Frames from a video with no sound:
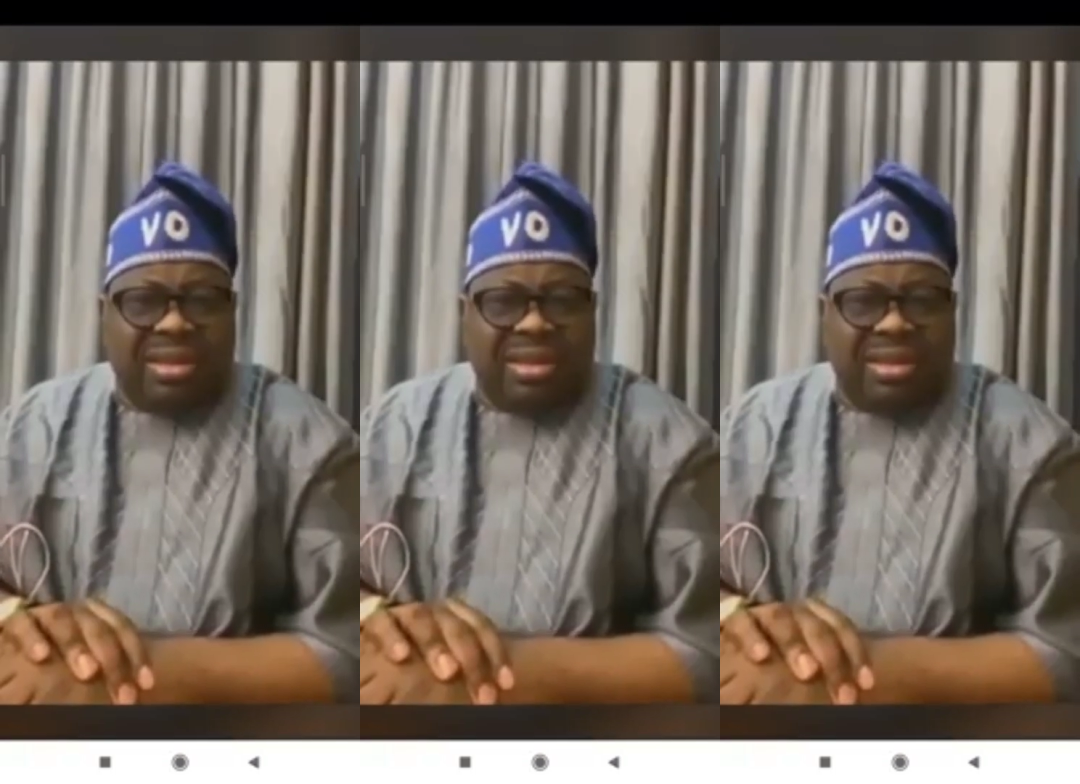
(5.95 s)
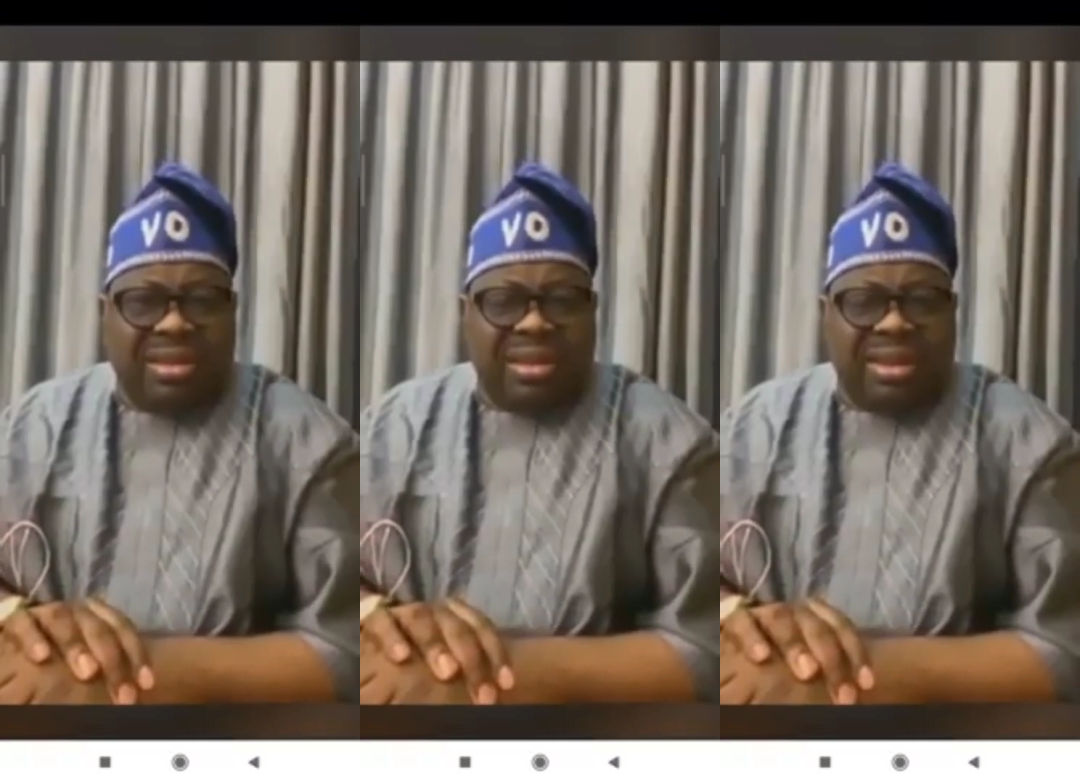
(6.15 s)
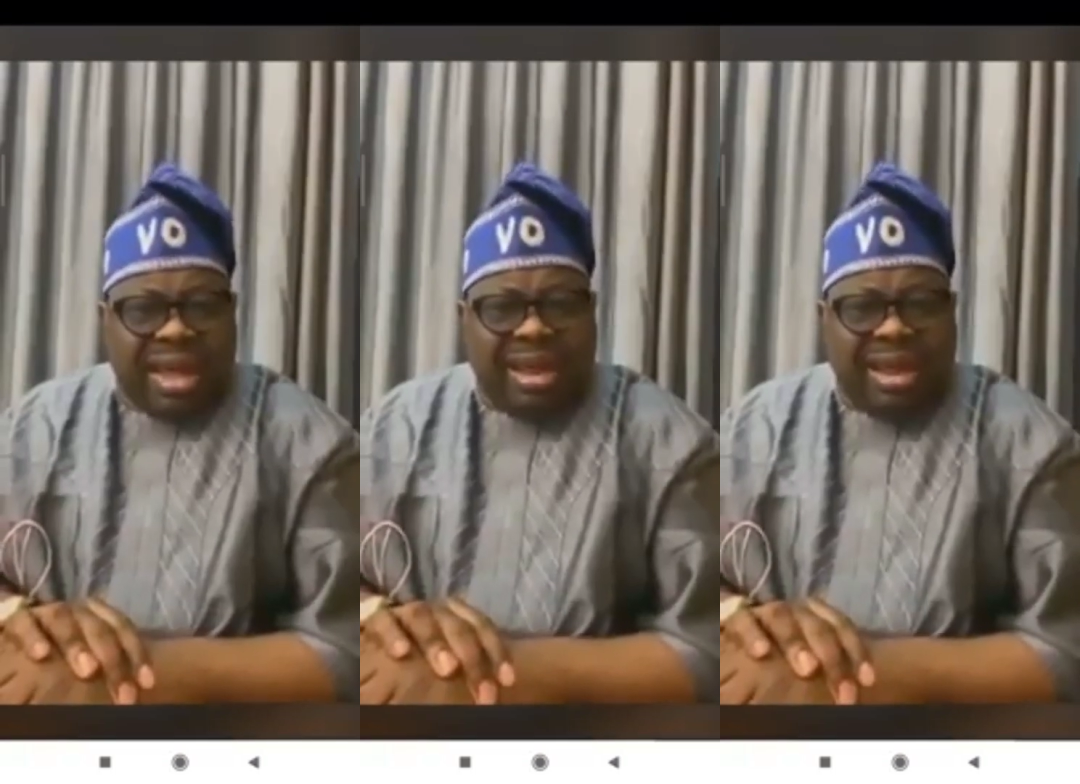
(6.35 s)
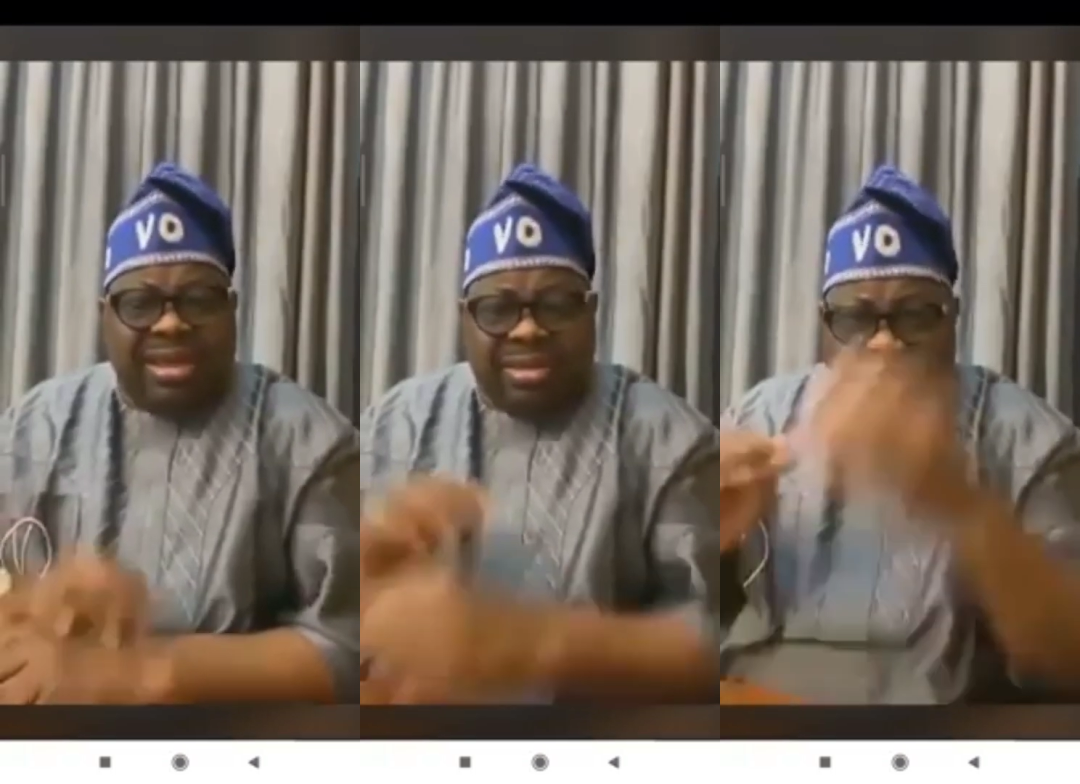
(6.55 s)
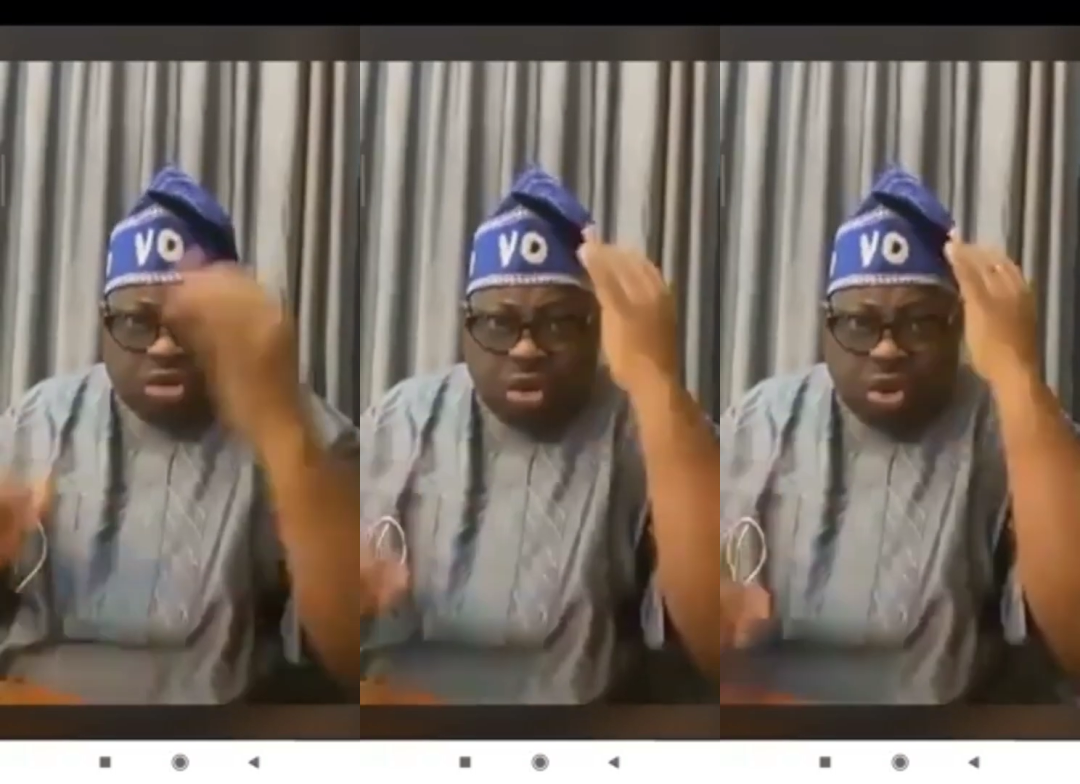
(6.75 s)
Then it
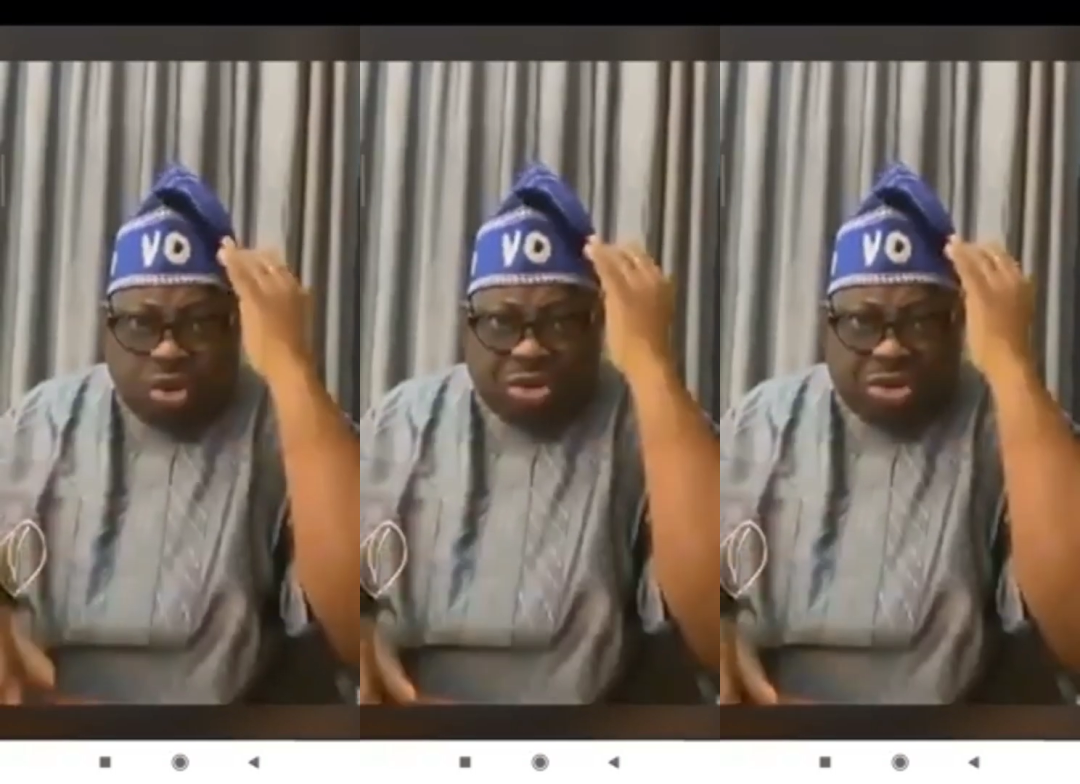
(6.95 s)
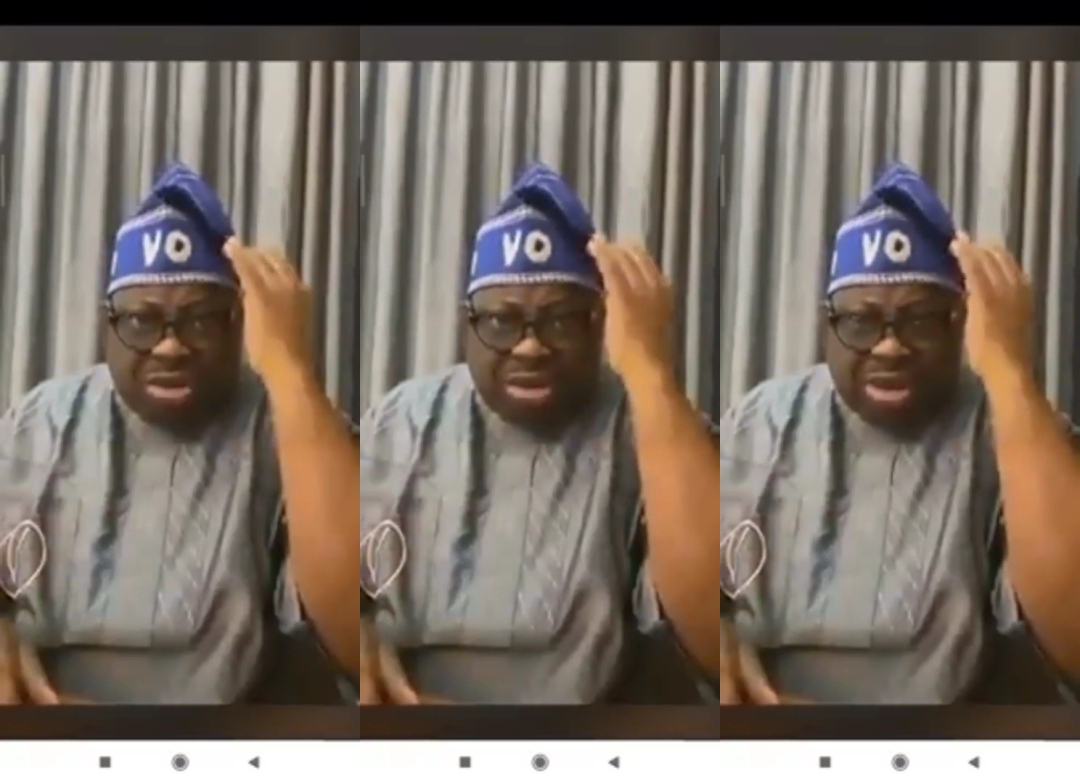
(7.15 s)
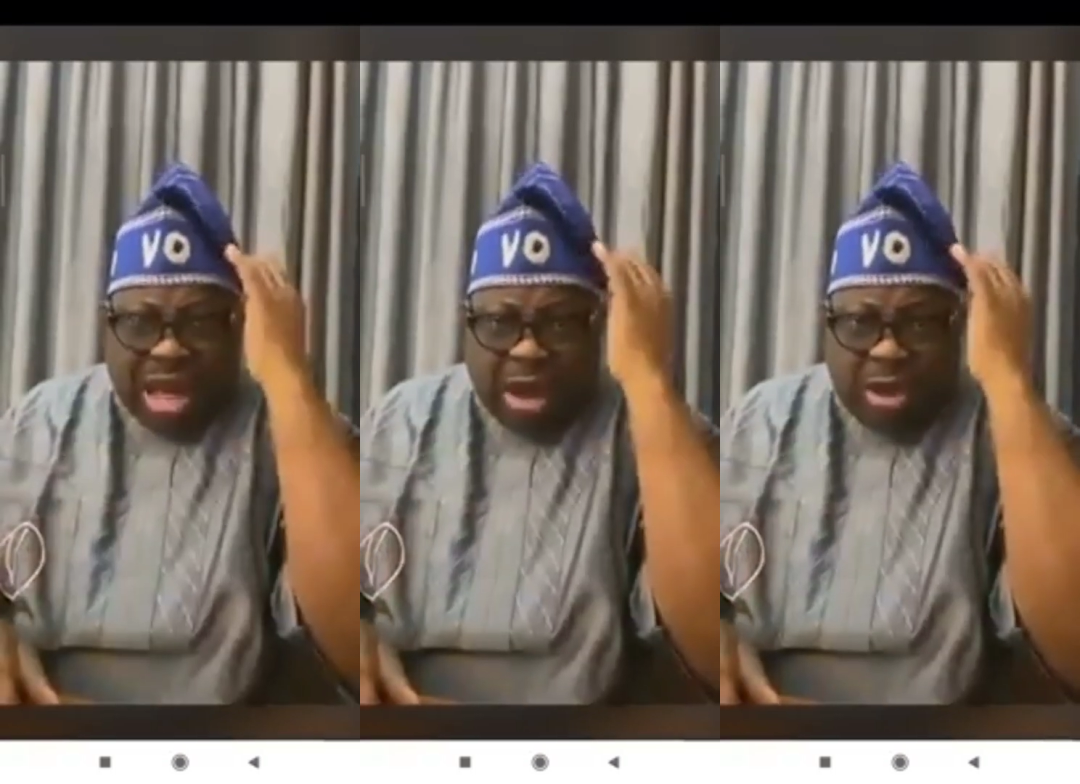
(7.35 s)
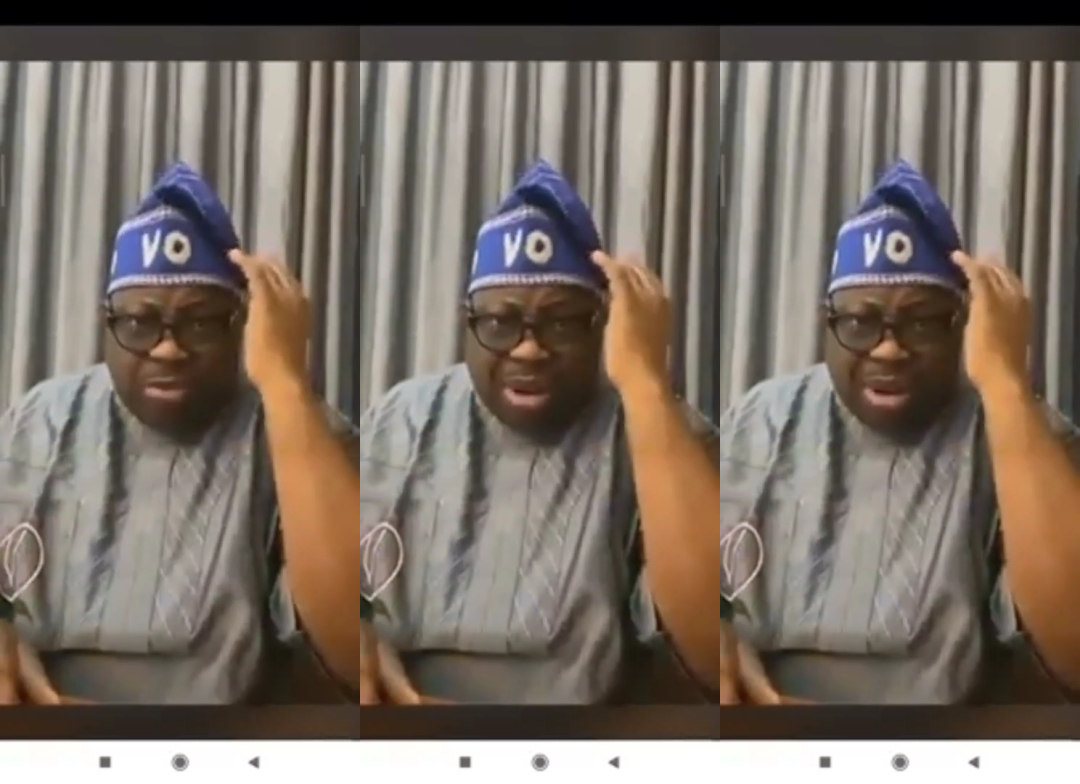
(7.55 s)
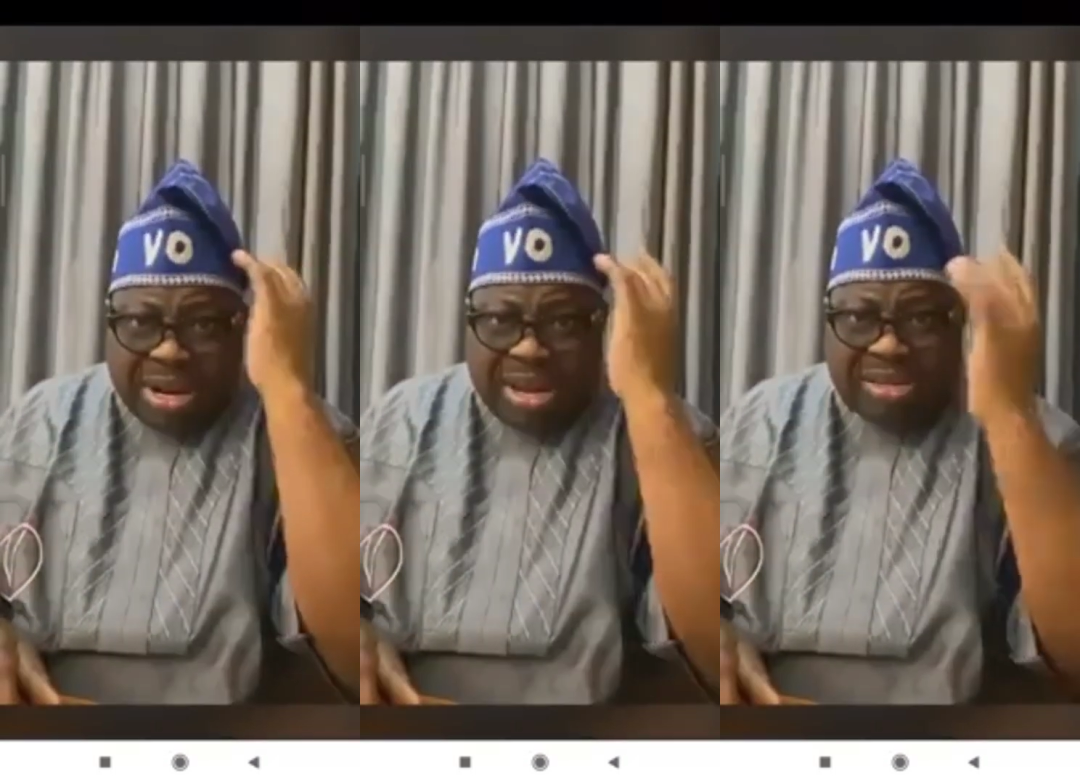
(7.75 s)
shows how
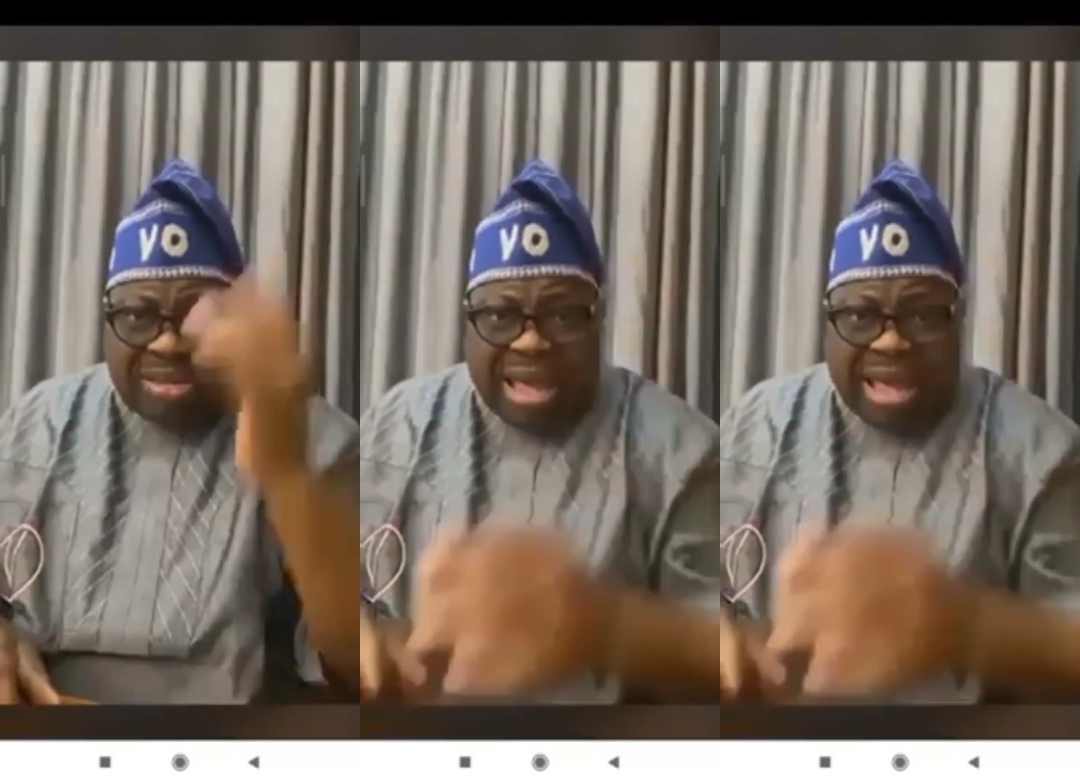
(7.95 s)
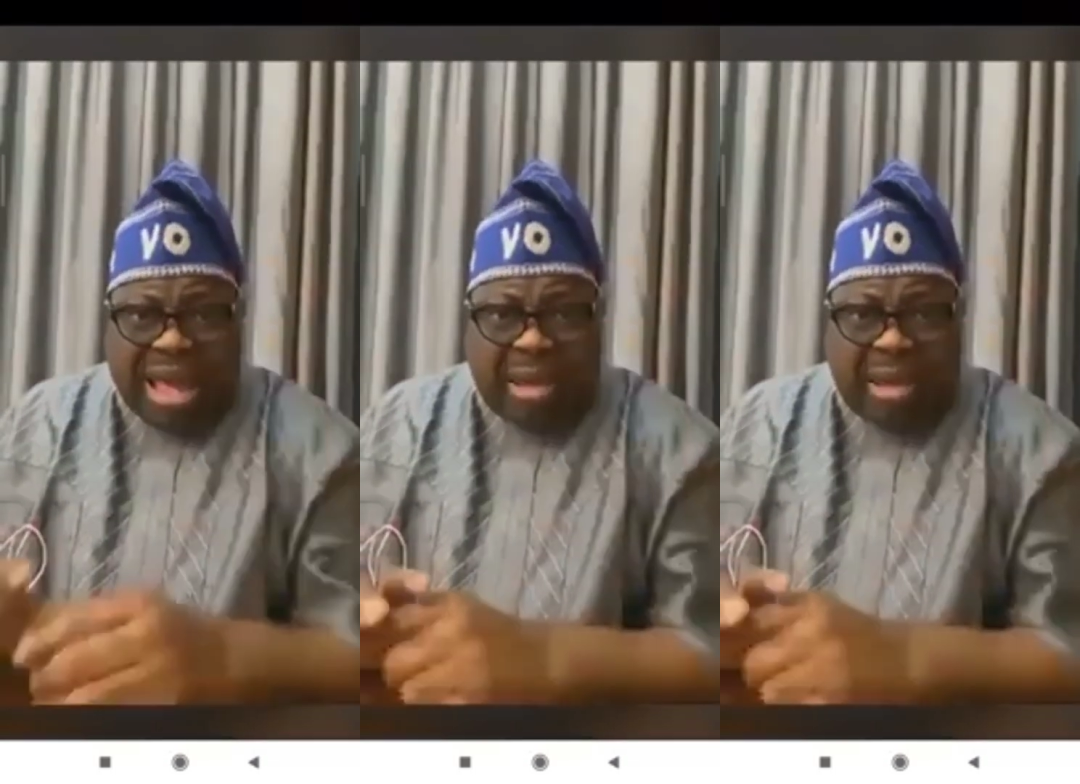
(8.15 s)
brainless I am.